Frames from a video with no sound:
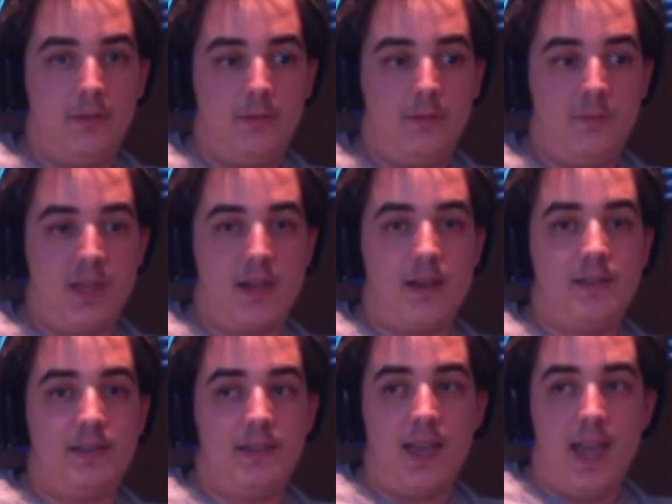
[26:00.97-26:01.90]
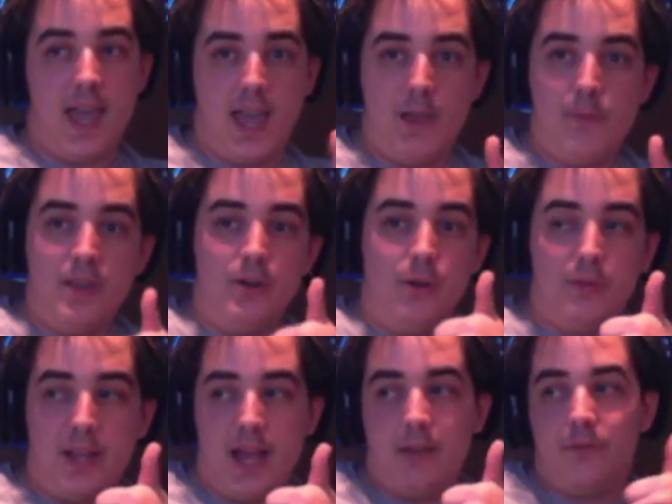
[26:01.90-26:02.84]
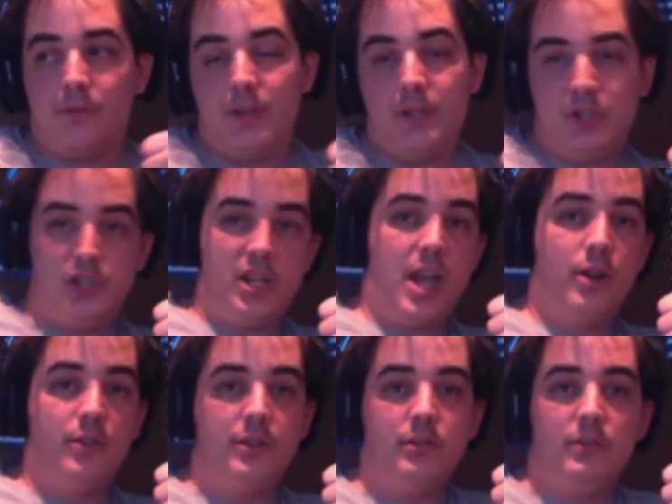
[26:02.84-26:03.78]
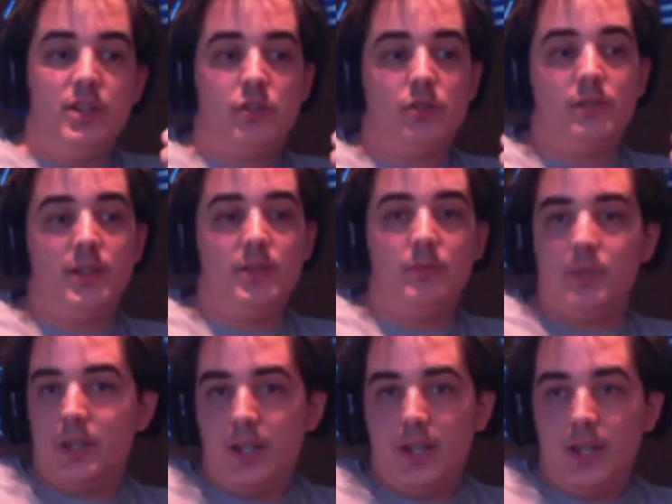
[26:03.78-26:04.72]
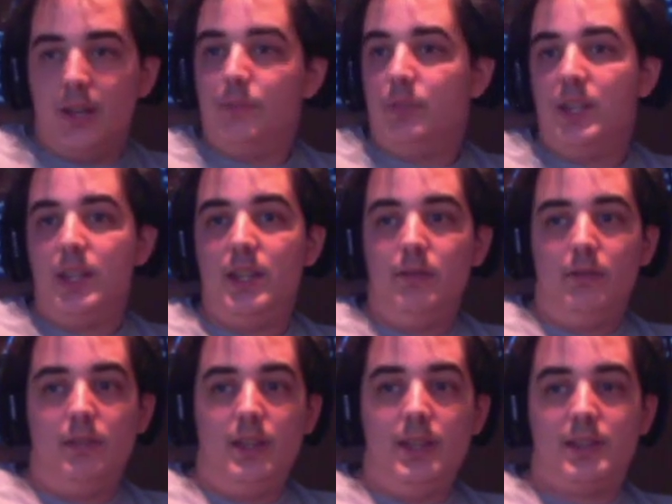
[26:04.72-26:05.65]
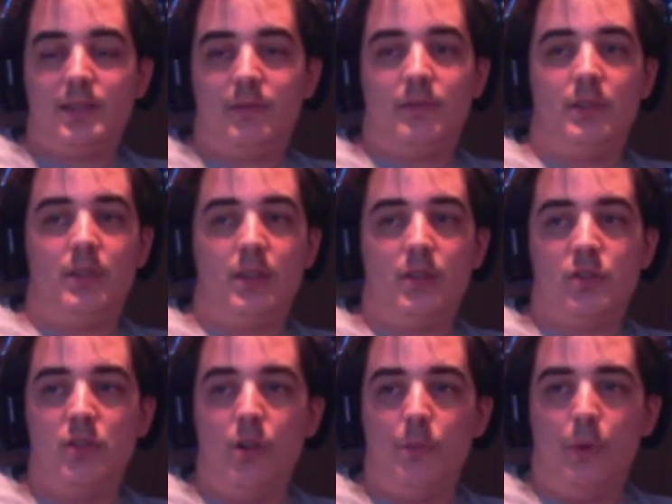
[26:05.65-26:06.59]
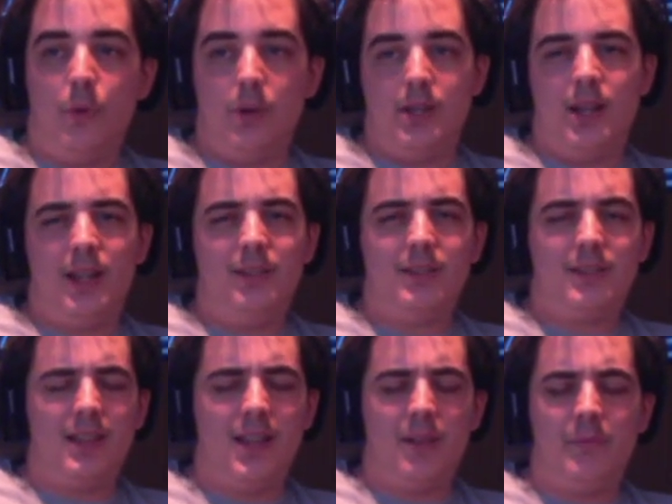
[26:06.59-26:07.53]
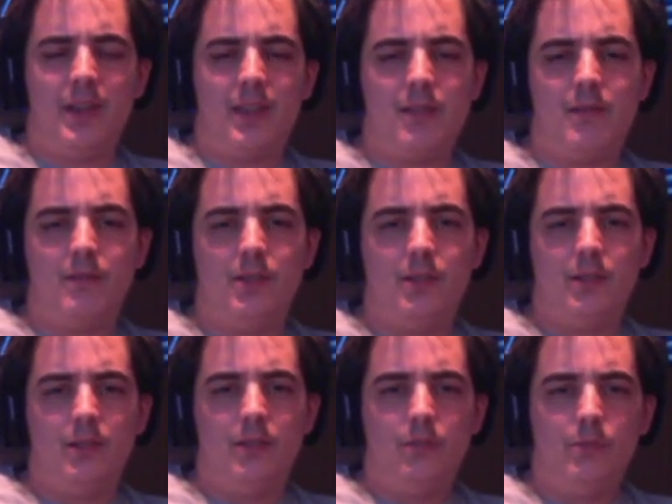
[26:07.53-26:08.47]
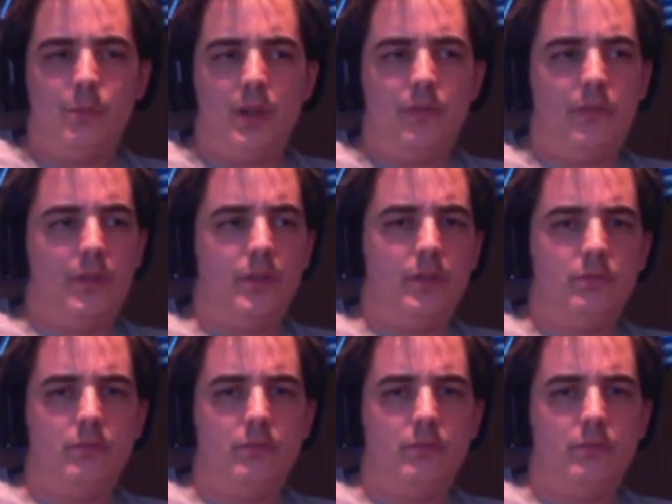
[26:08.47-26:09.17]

Because A, we don't have chat on the restream, and B, there's no point. And I looked at that, I'm like, well, what if a